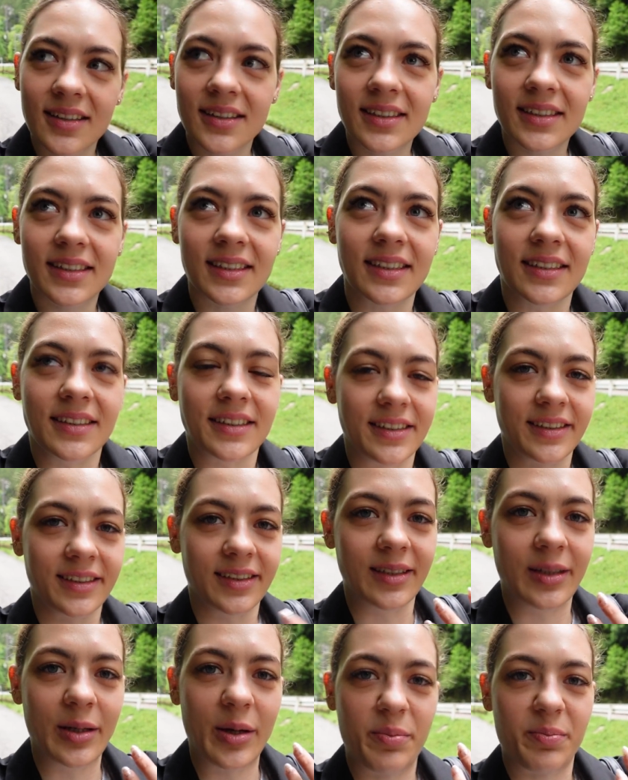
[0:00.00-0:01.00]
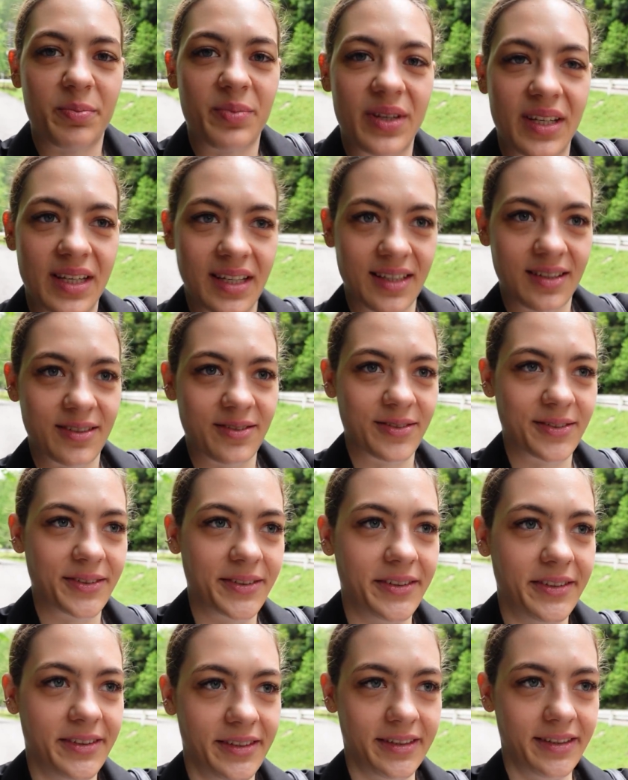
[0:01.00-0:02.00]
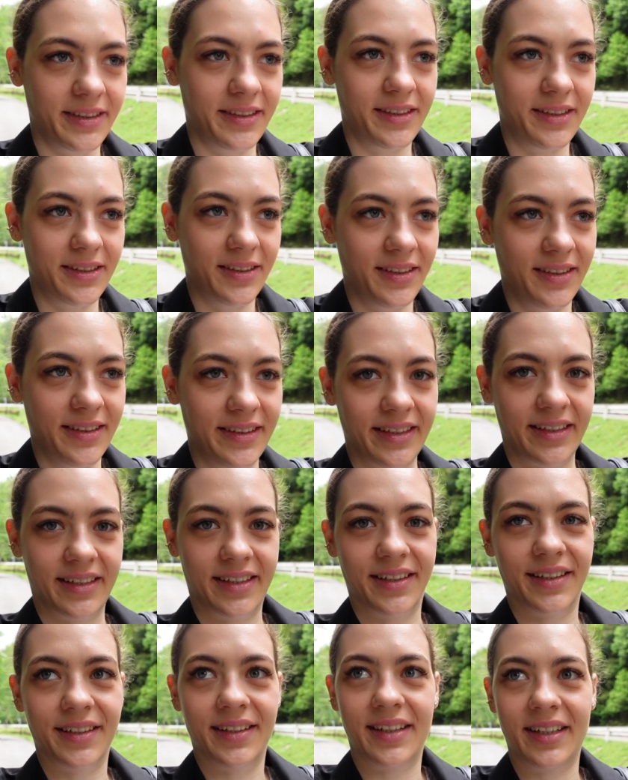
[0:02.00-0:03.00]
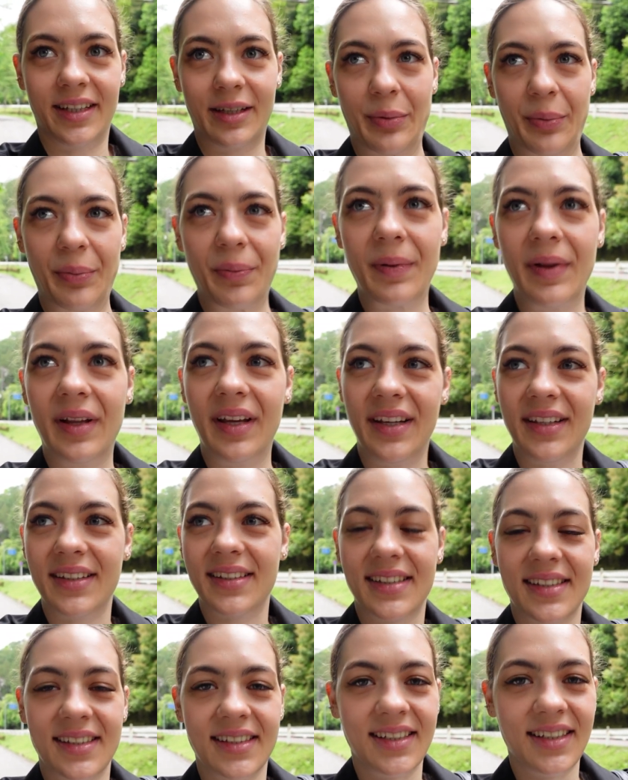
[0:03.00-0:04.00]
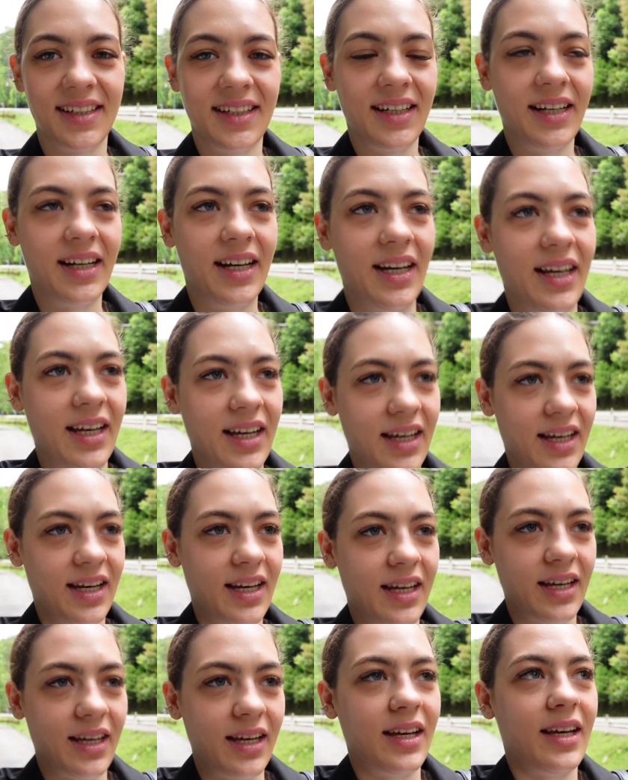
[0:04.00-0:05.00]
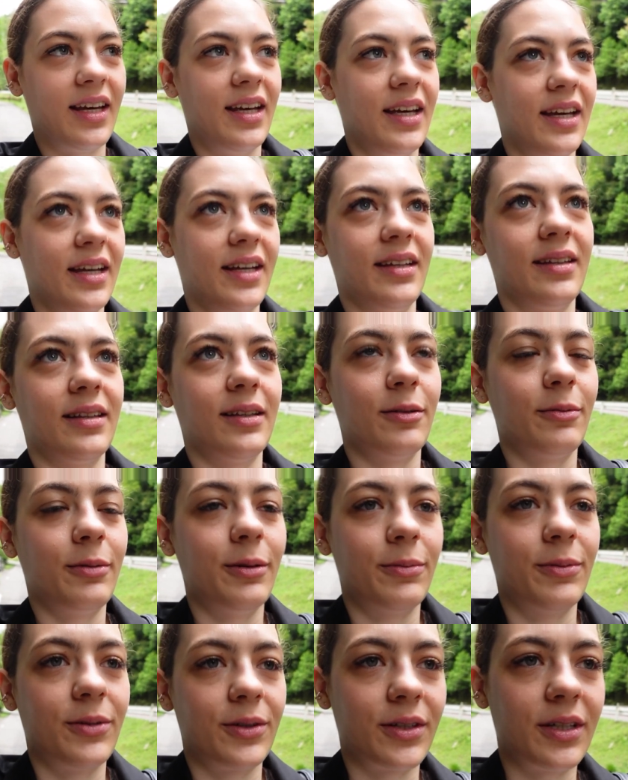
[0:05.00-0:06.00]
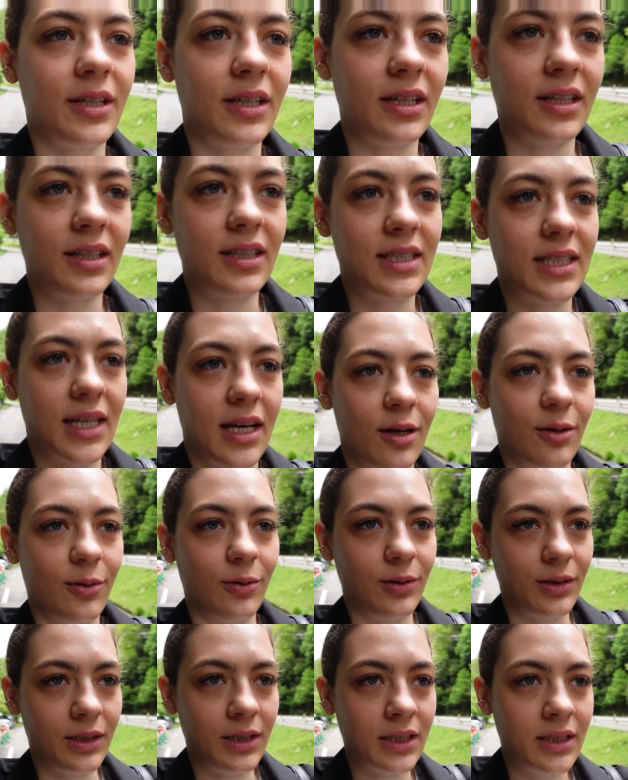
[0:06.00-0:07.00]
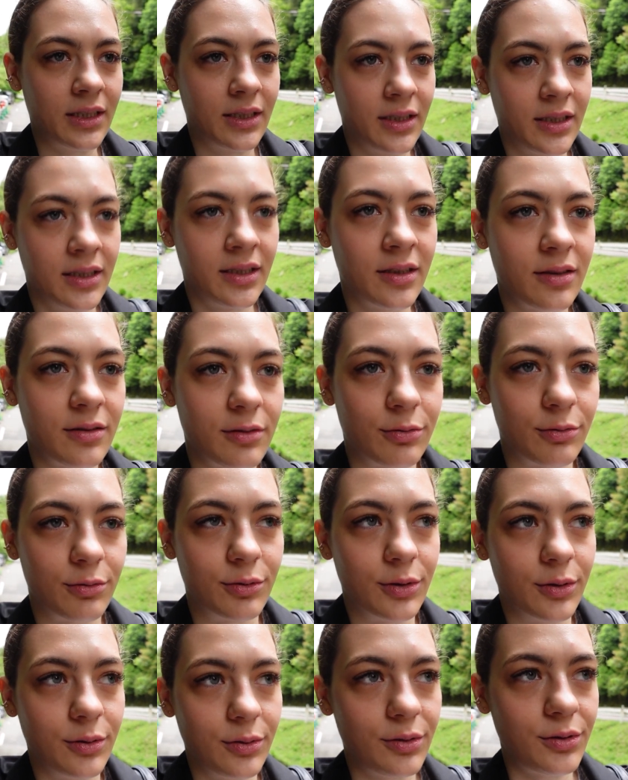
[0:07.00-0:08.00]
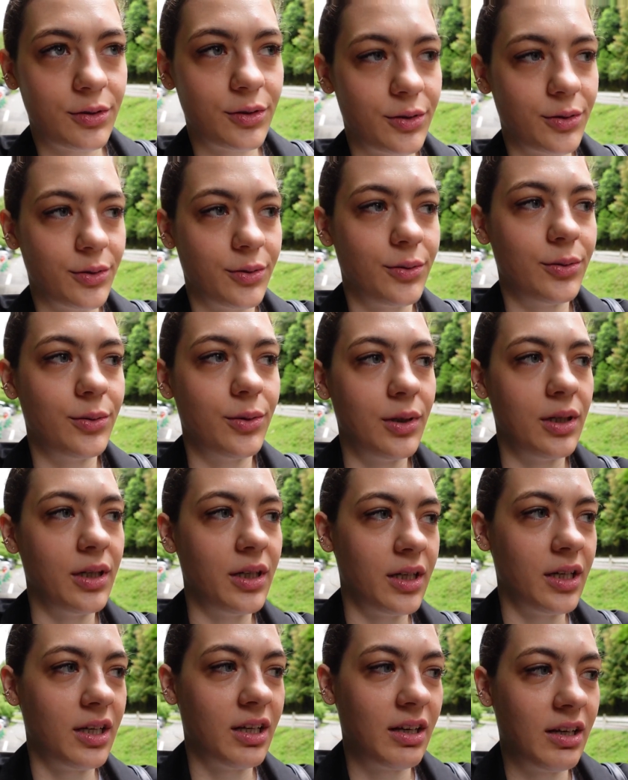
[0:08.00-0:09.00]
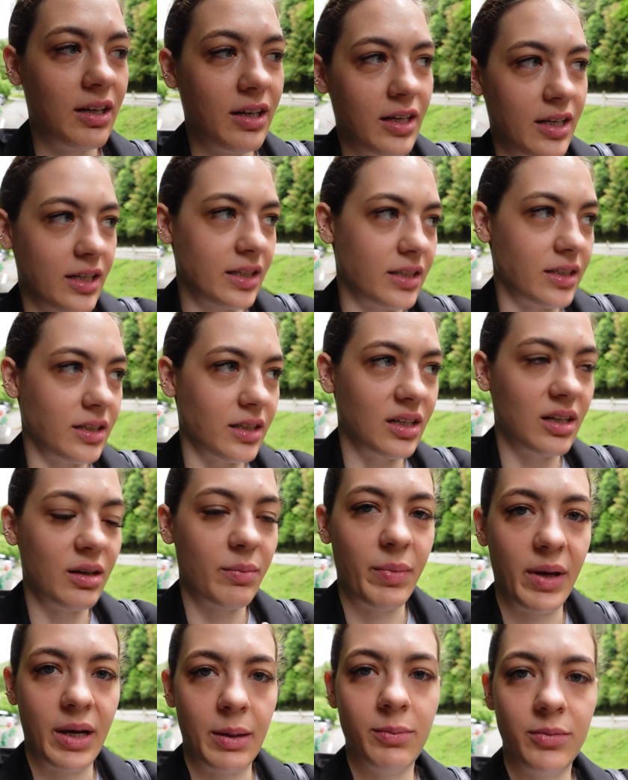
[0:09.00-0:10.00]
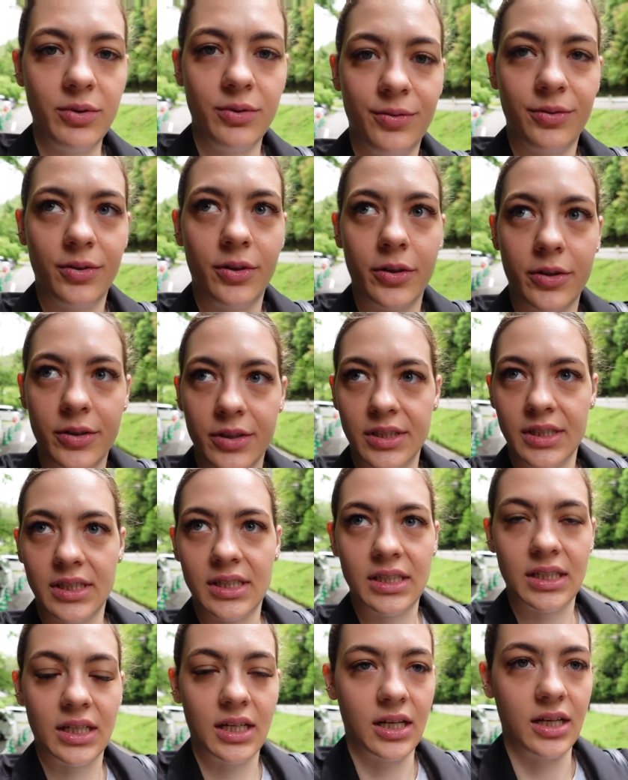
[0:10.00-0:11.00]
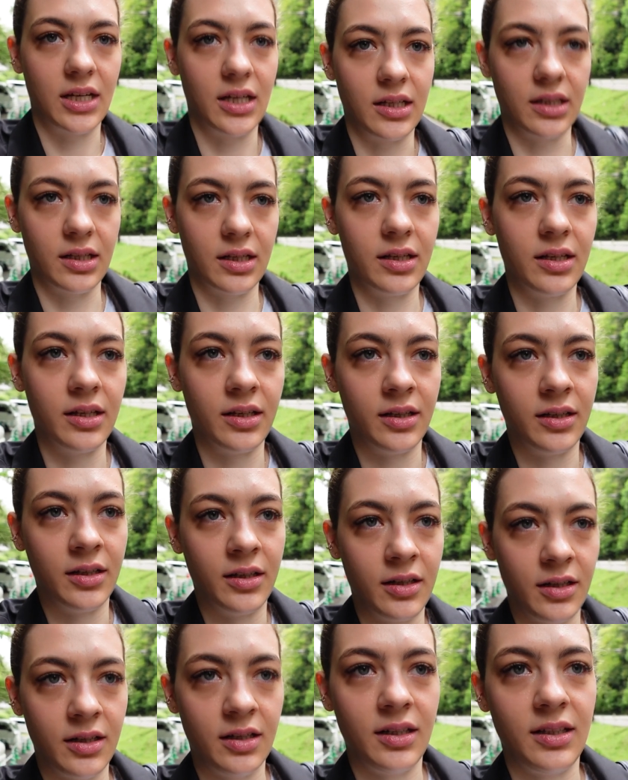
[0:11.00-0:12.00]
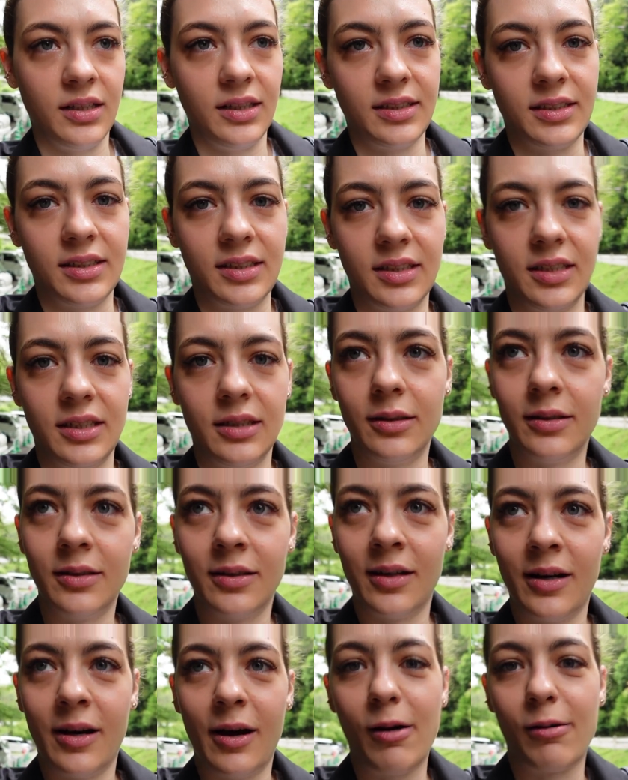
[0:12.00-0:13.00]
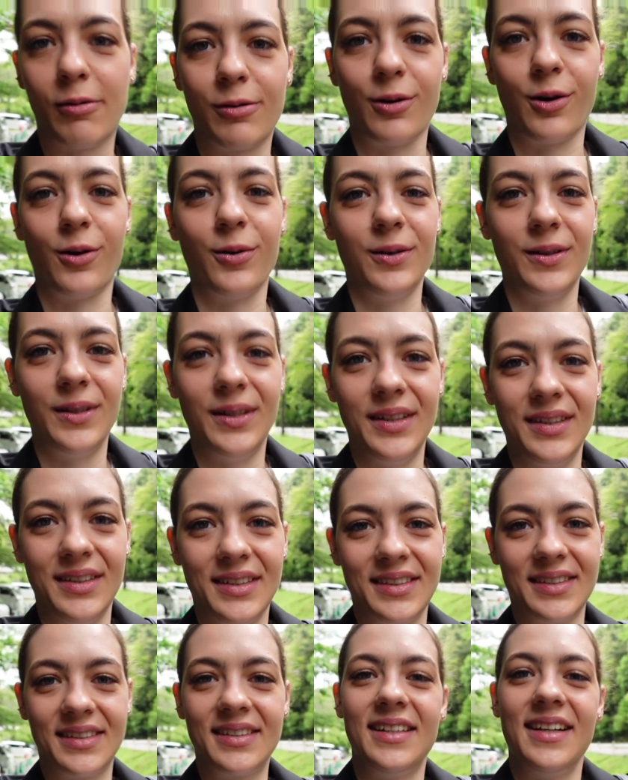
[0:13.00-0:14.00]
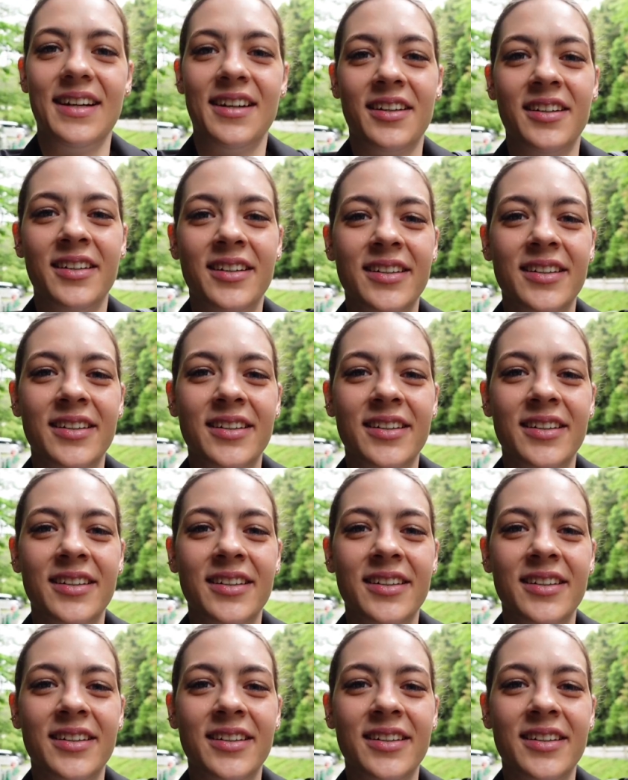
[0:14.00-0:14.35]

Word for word: Such a peaceful, idyllic like place. And now we're walking down the road to the bamboo forest and let's see how crowded it is there.